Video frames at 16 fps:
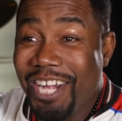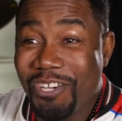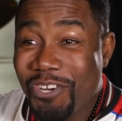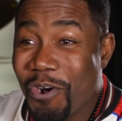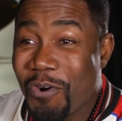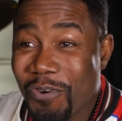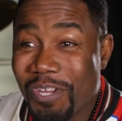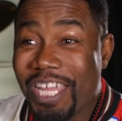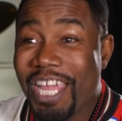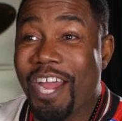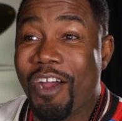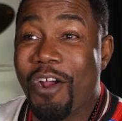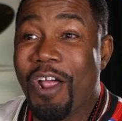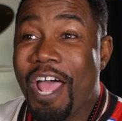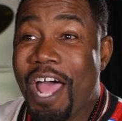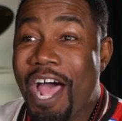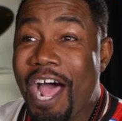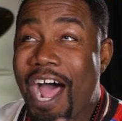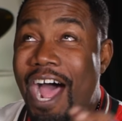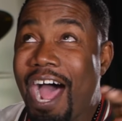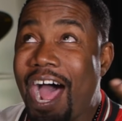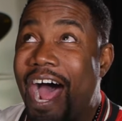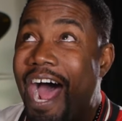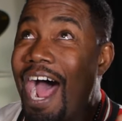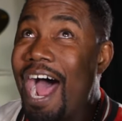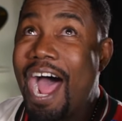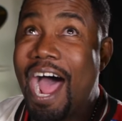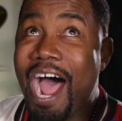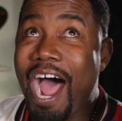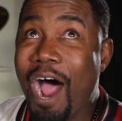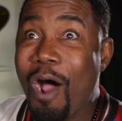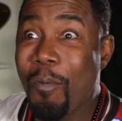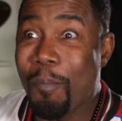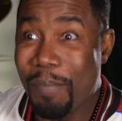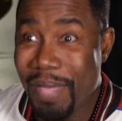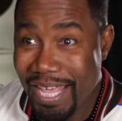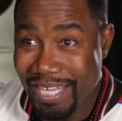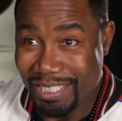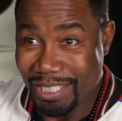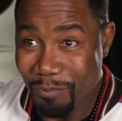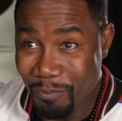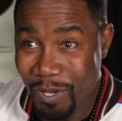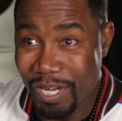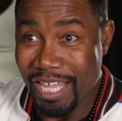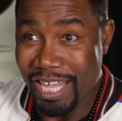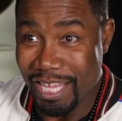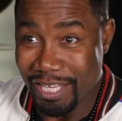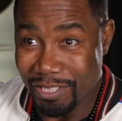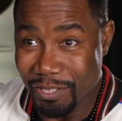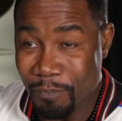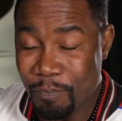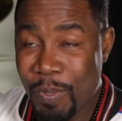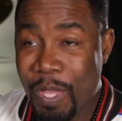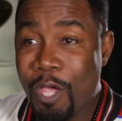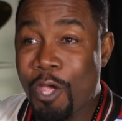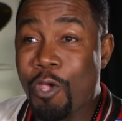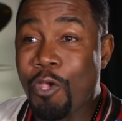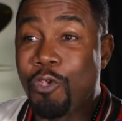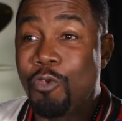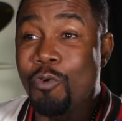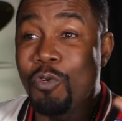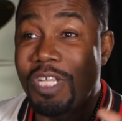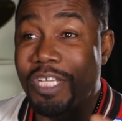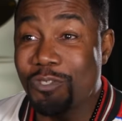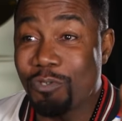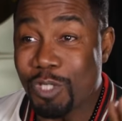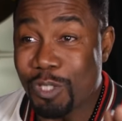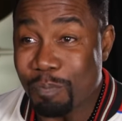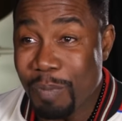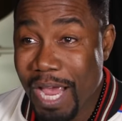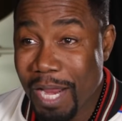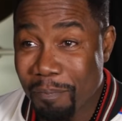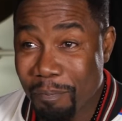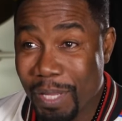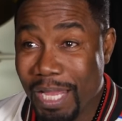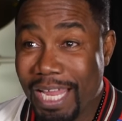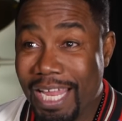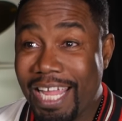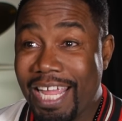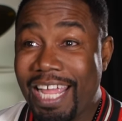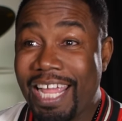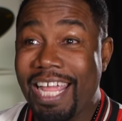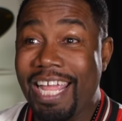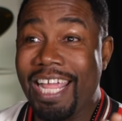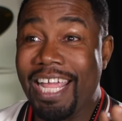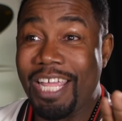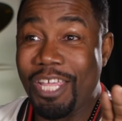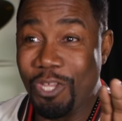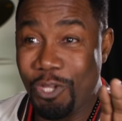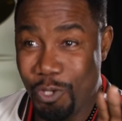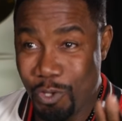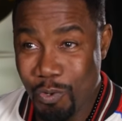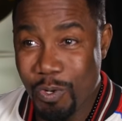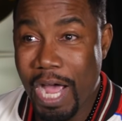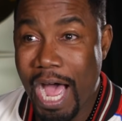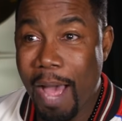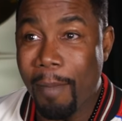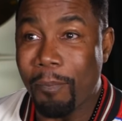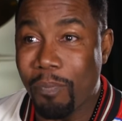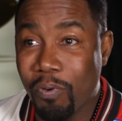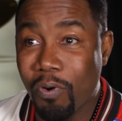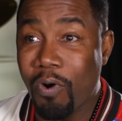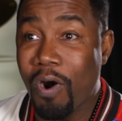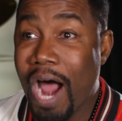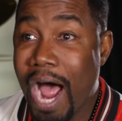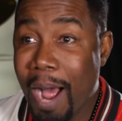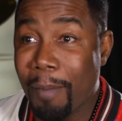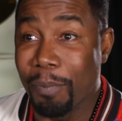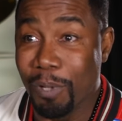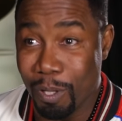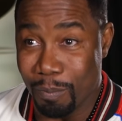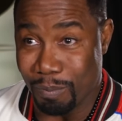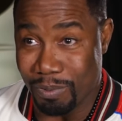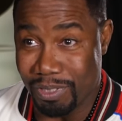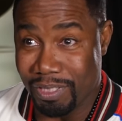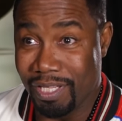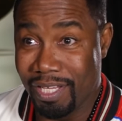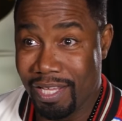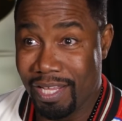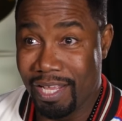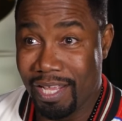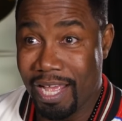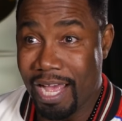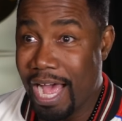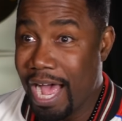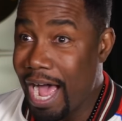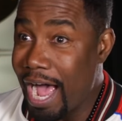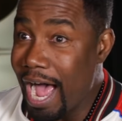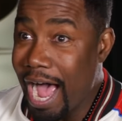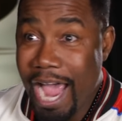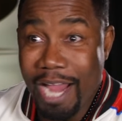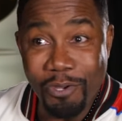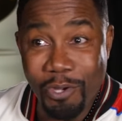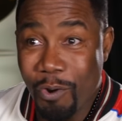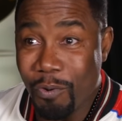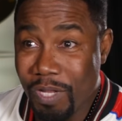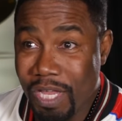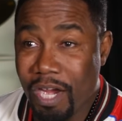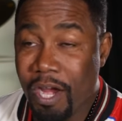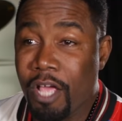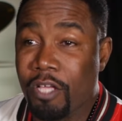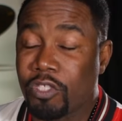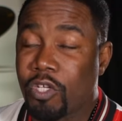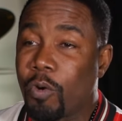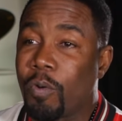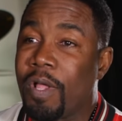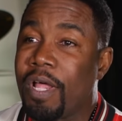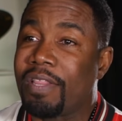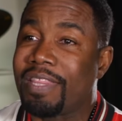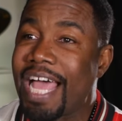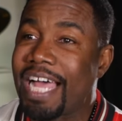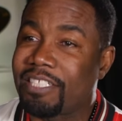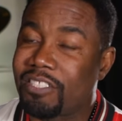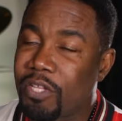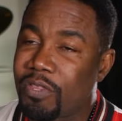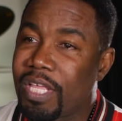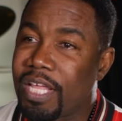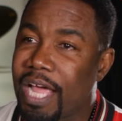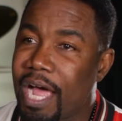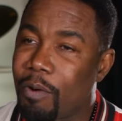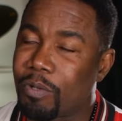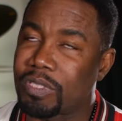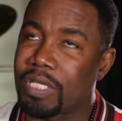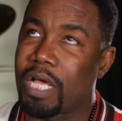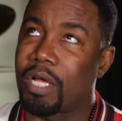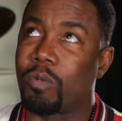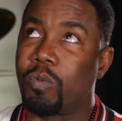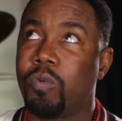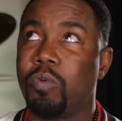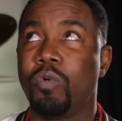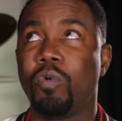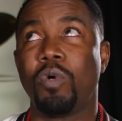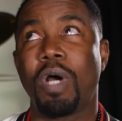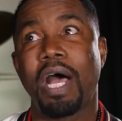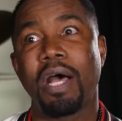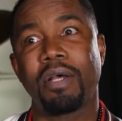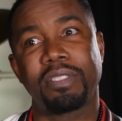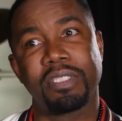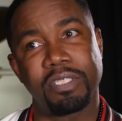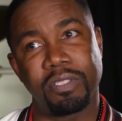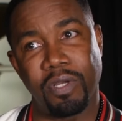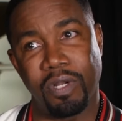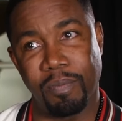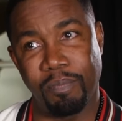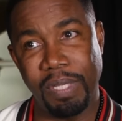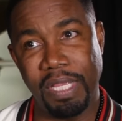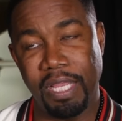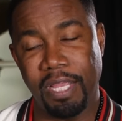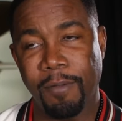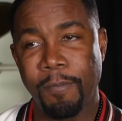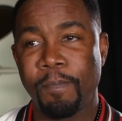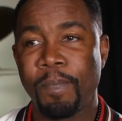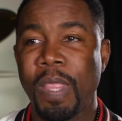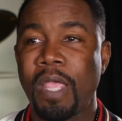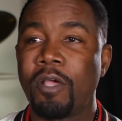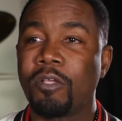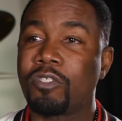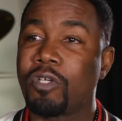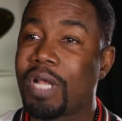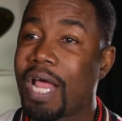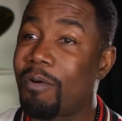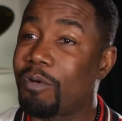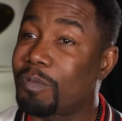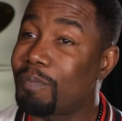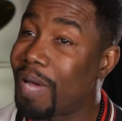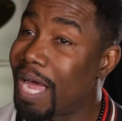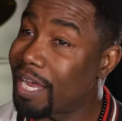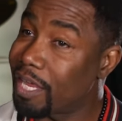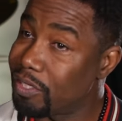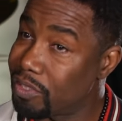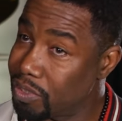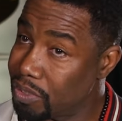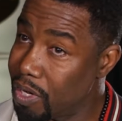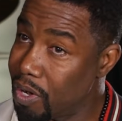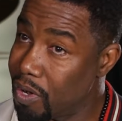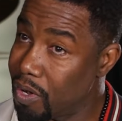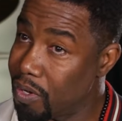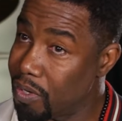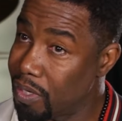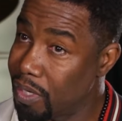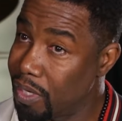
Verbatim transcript: I don't care how big someone is. You disrespect me, you got problems. I don't care. So that's the thing I was like, whoo, how's this going to be? So that was my concern.